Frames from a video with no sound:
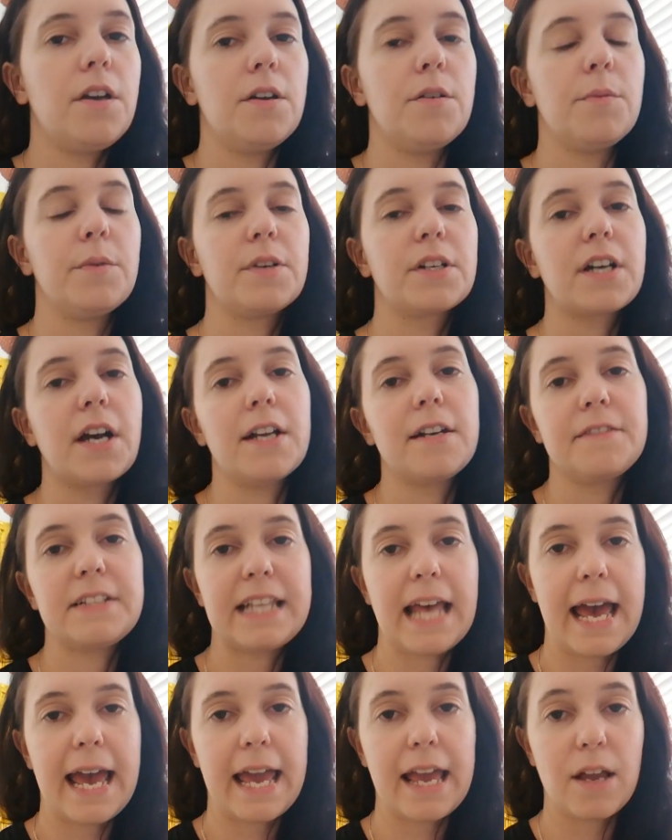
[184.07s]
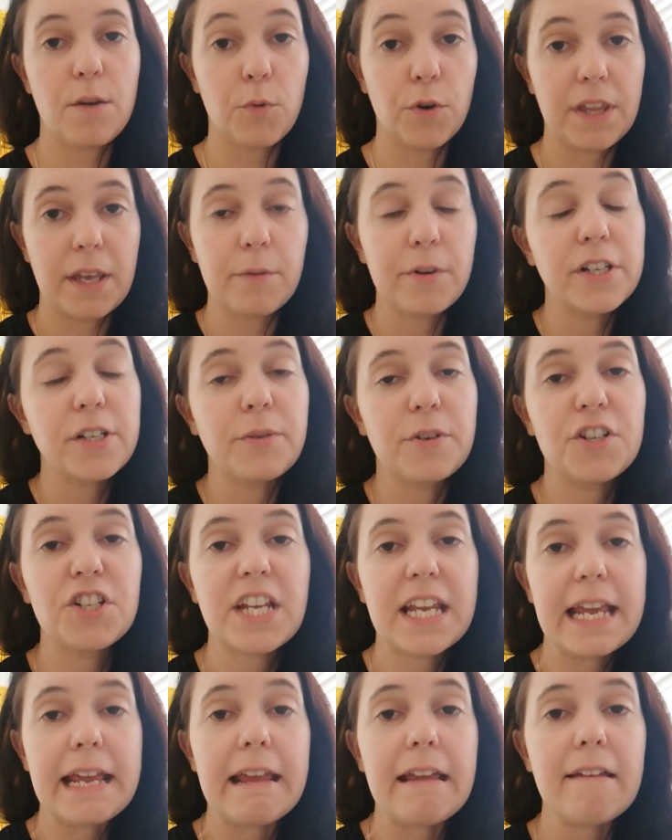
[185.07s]
would kind of say what they want to
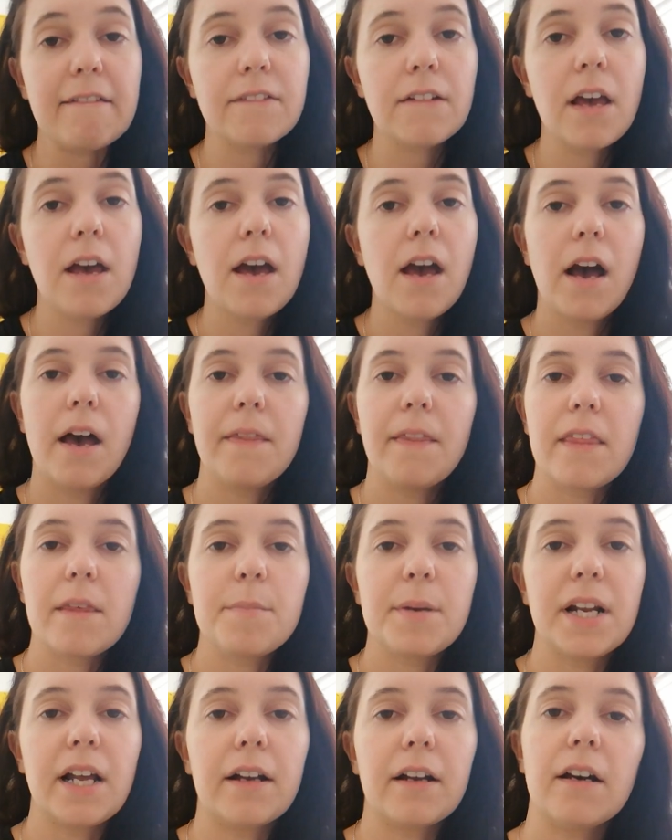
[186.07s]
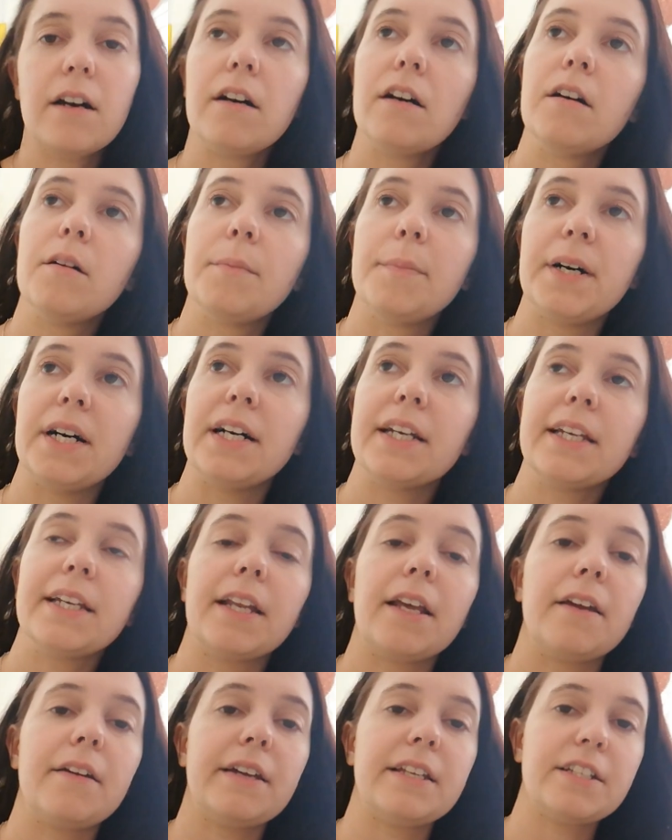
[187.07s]
achieve, and then they'd be like, oh, but you
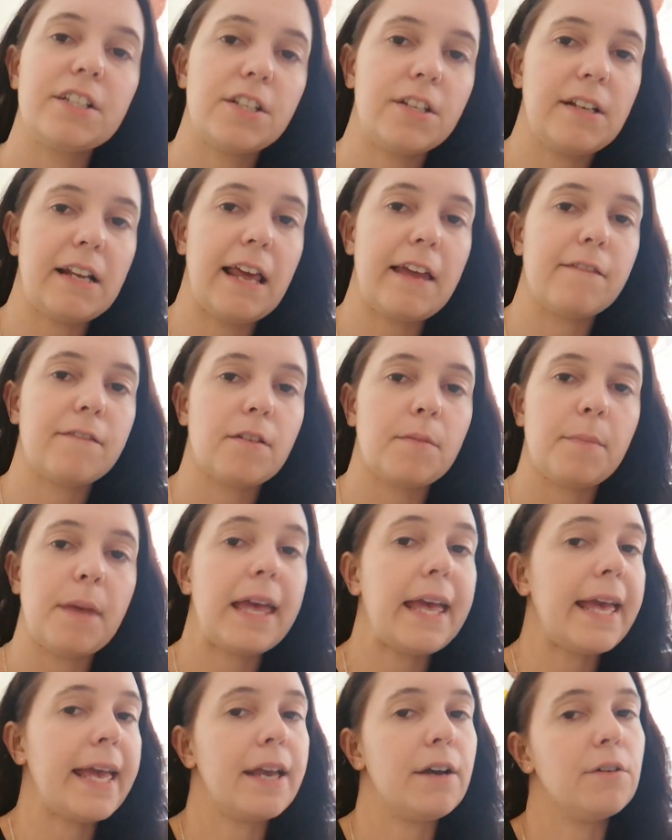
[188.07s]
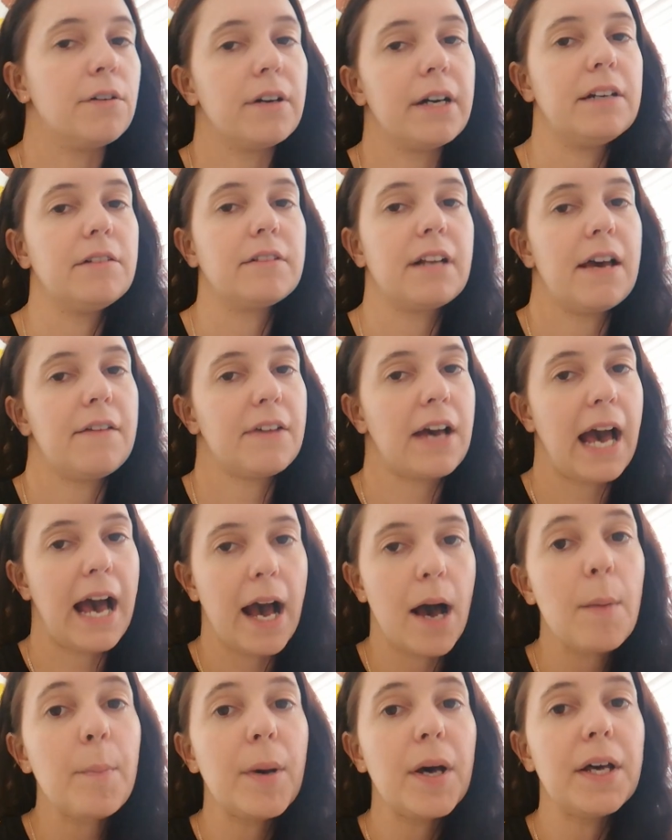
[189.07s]
know, it's too late for me, or it'll never
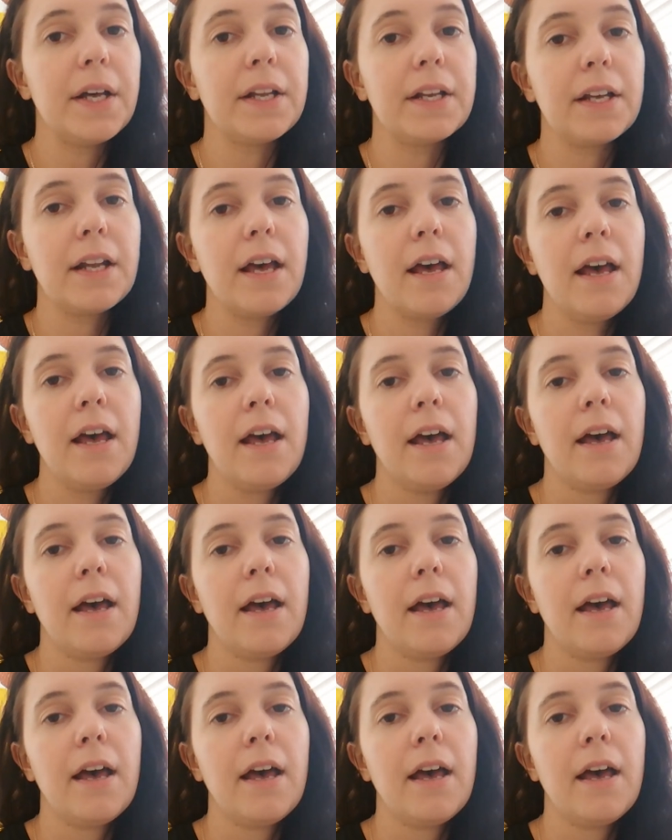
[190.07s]
happen.